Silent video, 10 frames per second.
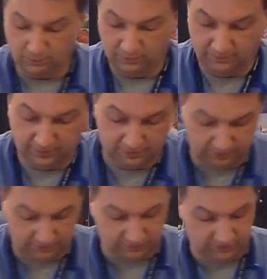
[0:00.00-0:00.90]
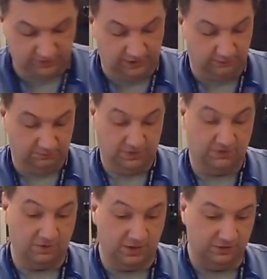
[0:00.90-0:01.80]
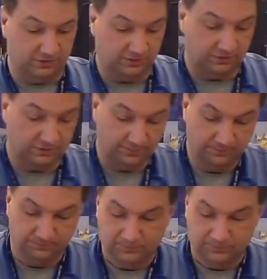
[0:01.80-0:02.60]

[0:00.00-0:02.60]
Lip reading: moving along to the devices,